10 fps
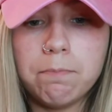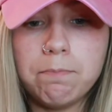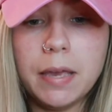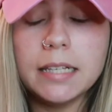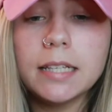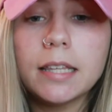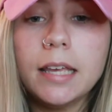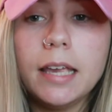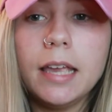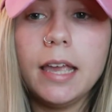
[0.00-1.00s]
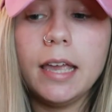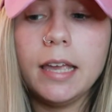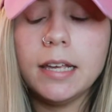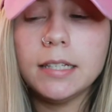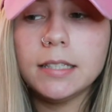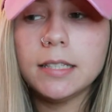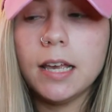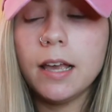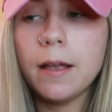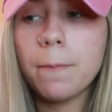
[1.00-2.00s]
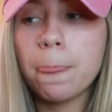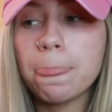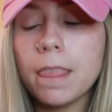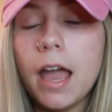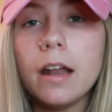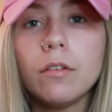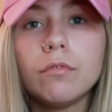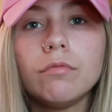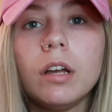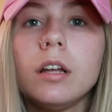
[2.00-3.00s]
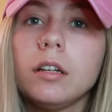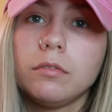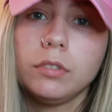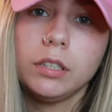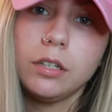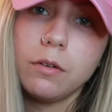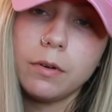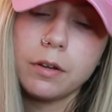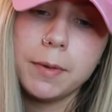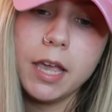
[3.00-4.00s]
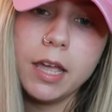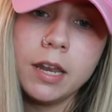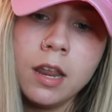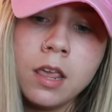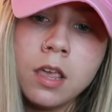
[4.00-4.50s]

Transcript: basically is, I don't really know where to begin.